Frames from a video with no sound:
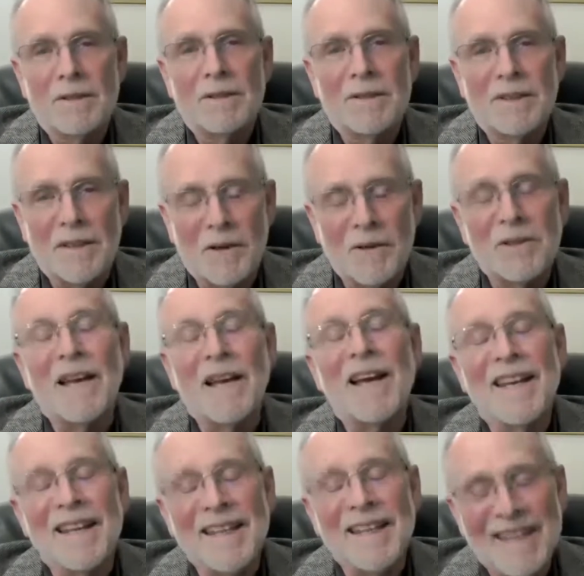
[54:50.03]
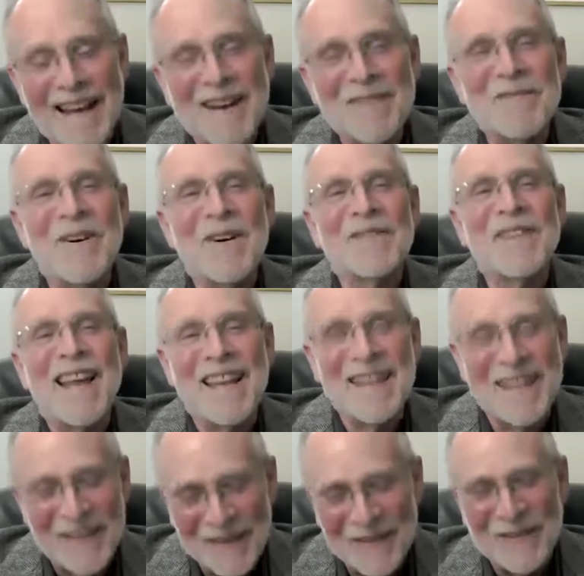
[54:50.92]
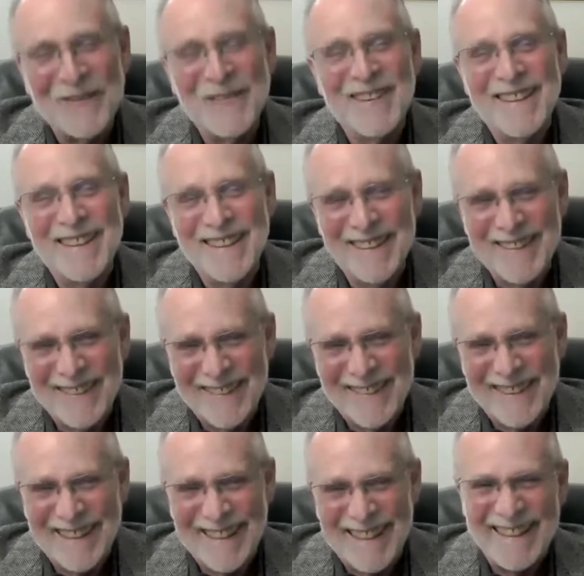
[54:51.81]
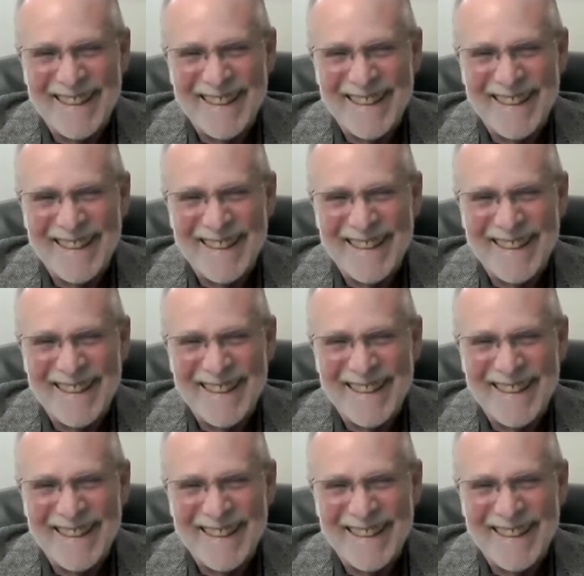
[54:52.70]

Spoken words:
Okay, yeah, well, thank you. Okay.